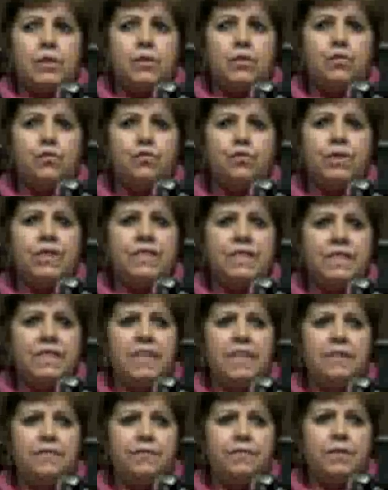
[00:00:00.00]

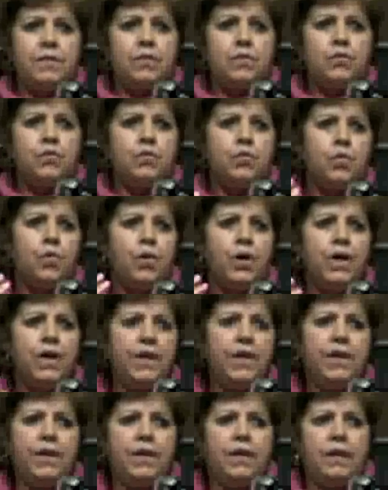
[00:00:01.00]
receive, to
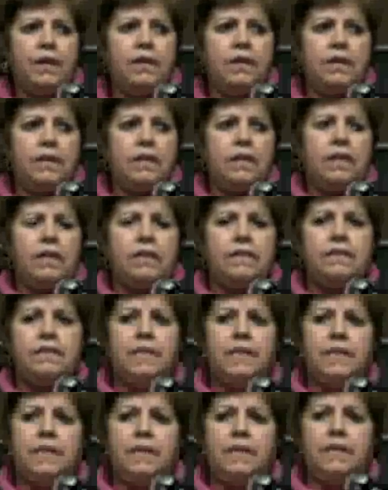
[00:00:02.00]
hear
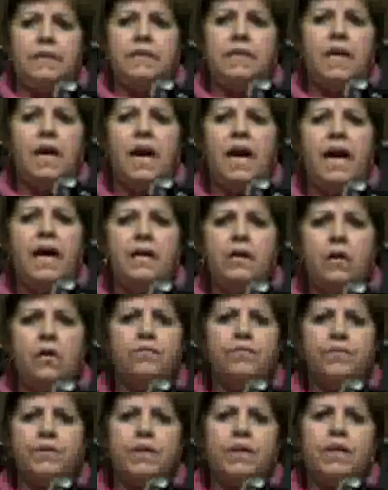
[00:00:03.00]
the hand
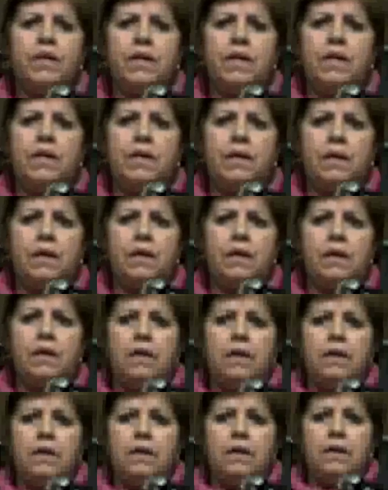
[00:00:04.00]
of the
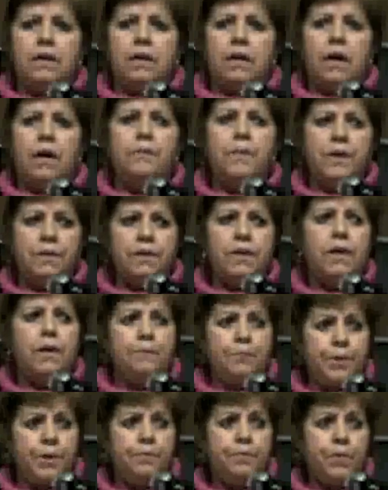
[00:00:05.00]

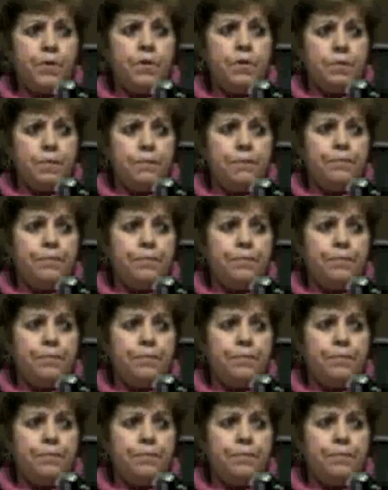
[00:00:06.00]
American people